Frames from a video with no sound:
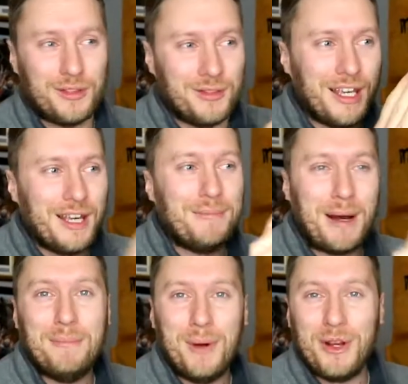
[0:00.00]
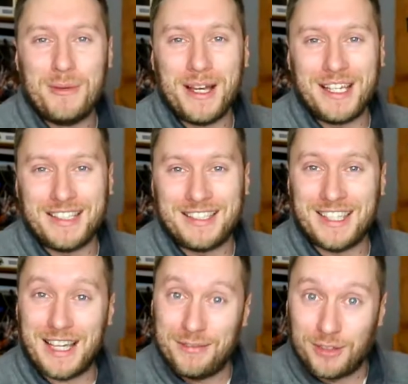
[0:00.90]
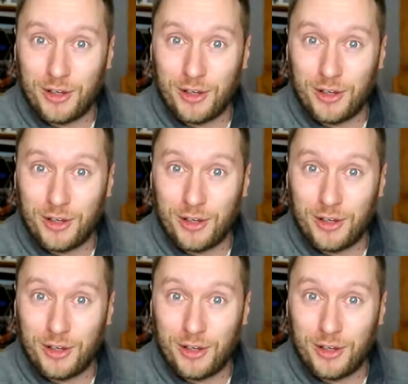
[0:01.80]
with Matt Murray making the save,